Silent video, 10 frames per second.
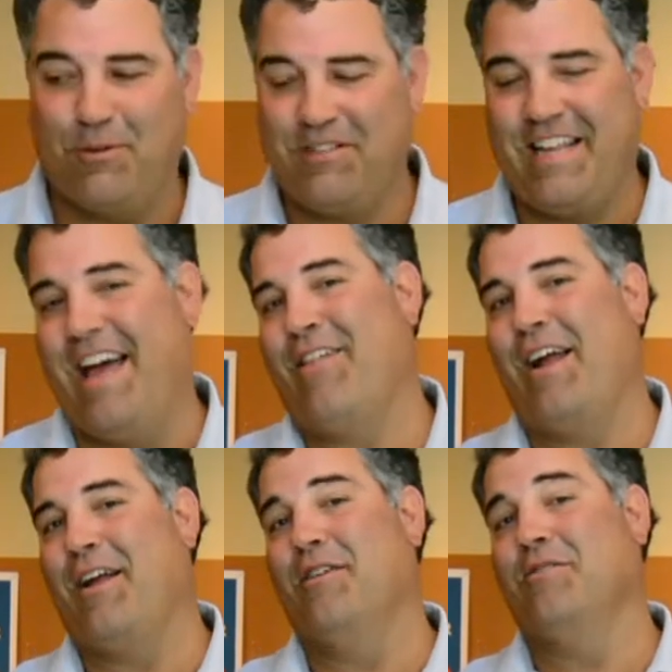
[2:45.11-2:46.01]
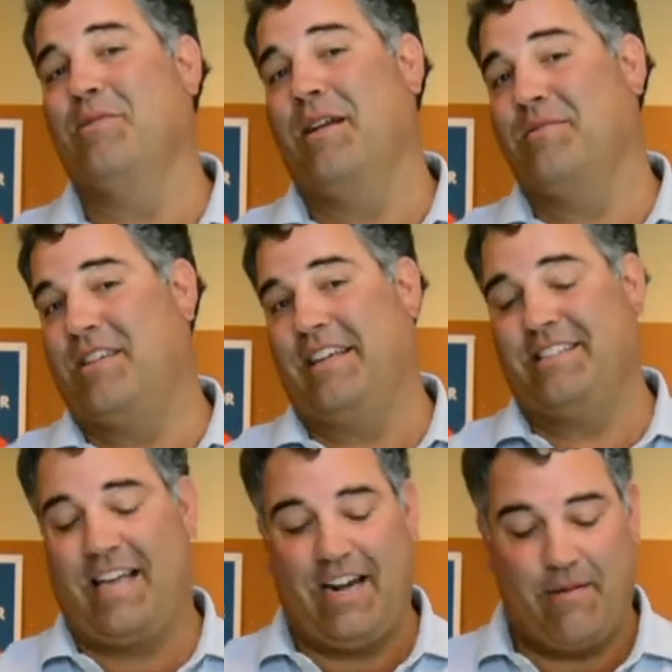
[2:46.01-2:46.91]
We'll see how that goes, but I'm so
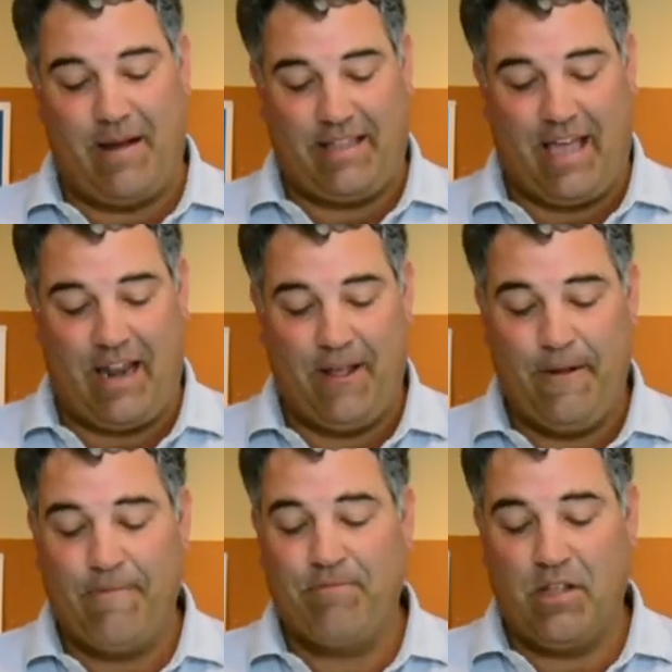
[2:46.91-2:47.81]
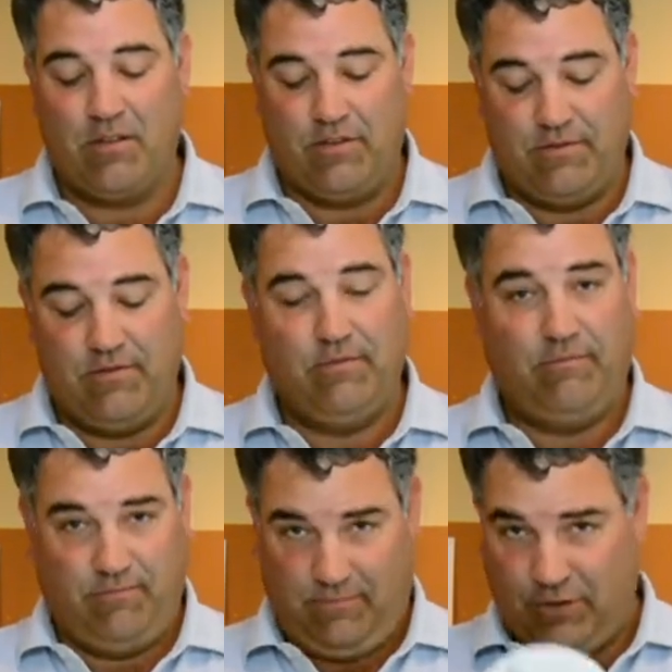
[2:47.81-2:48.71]
excited about that.
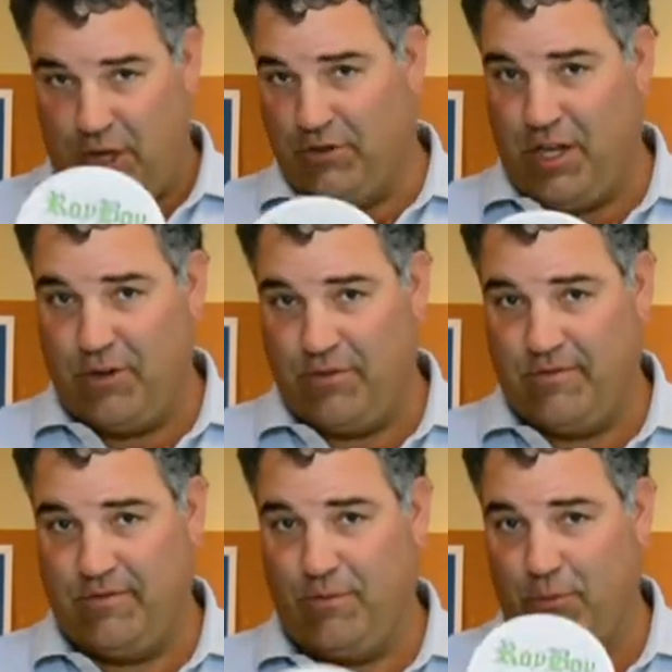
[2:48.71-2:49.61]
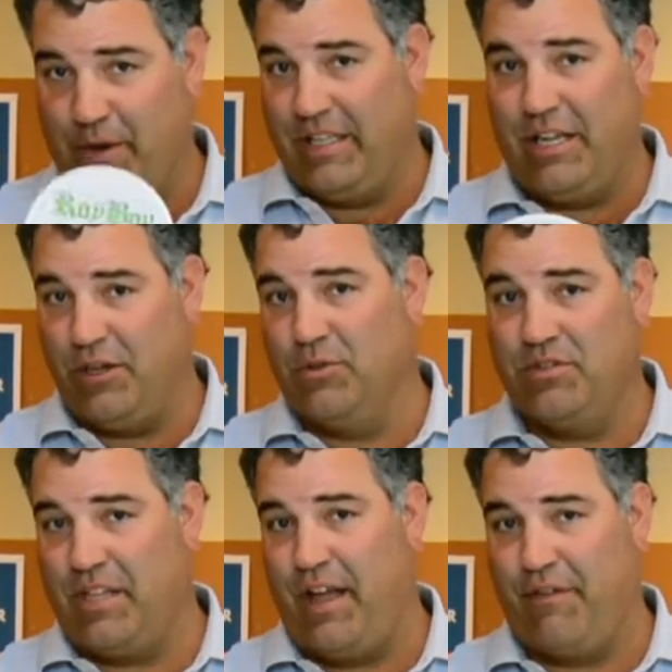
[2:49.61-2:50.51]
LowZone, really cool
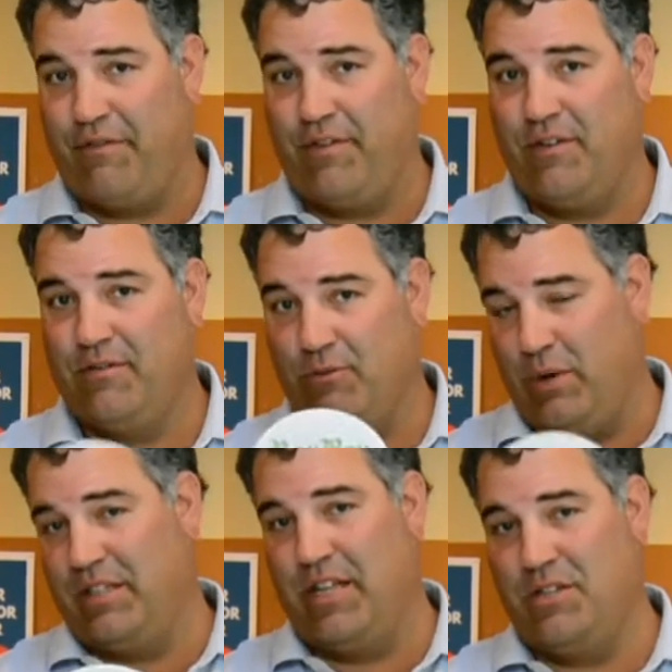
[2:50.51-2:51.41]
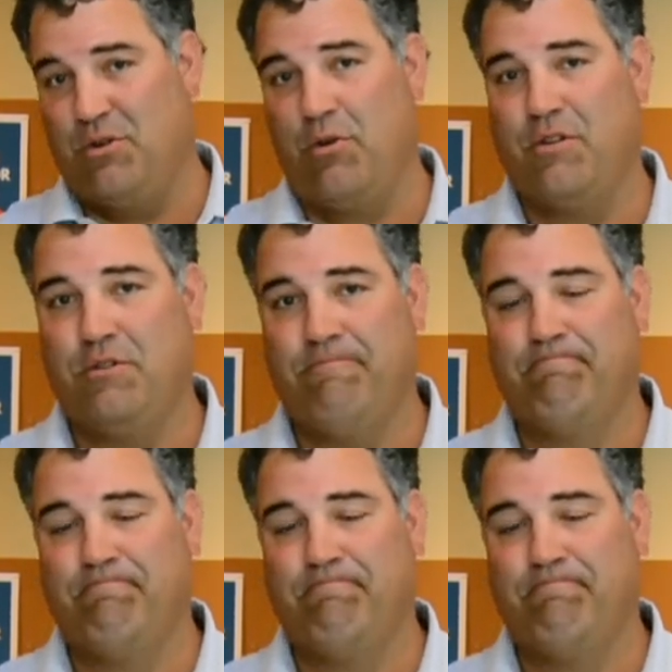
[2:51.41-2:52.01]
stuff. Well done, George.